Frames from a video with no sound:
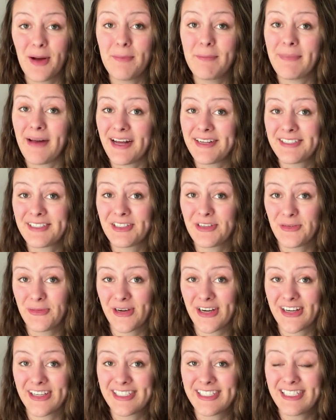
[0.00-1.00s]
from best to
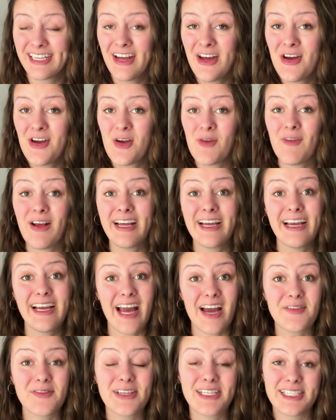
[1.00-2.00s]
worst,
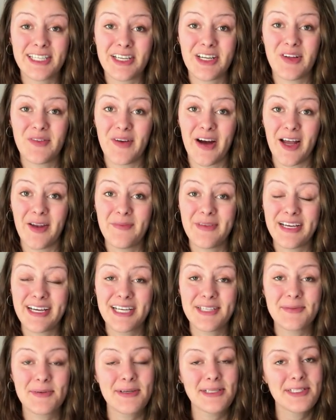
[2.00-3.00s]
ranking every single one
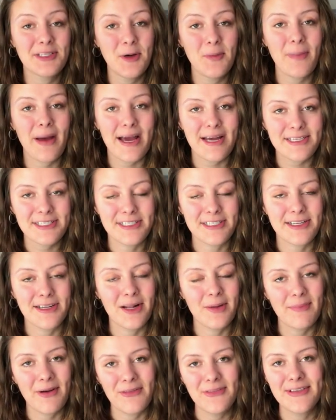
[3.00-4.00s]
because we were so
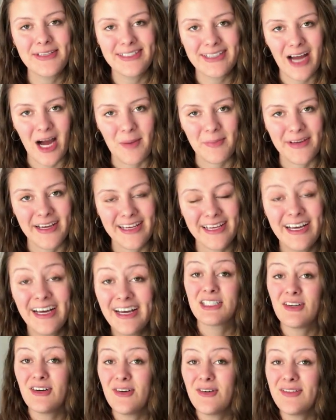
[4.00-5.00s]
passionate about this topic.
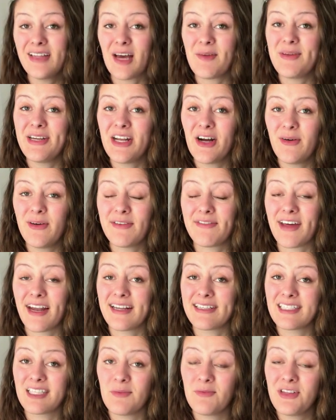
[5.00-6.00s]
So let me know if
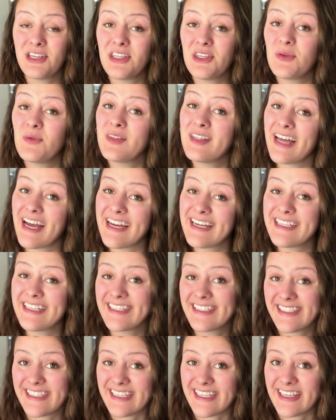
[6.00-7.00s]
that is something you would like
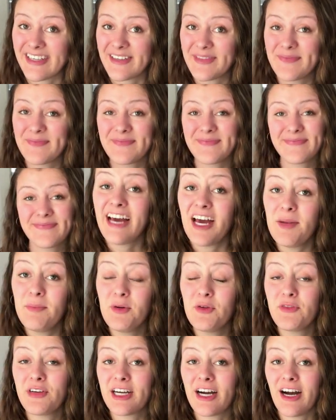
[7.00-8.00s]
to see.
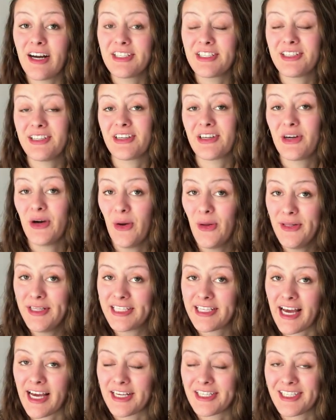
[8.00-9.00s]
Then moving on to the
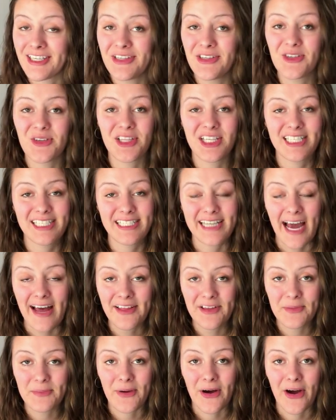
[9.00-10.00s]
cold section or the
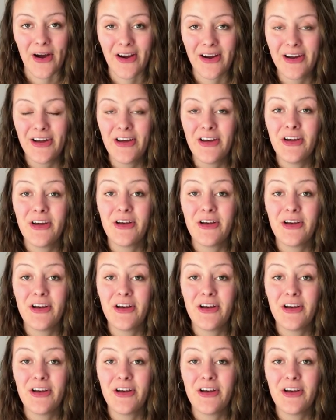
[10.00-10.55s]
salad bar,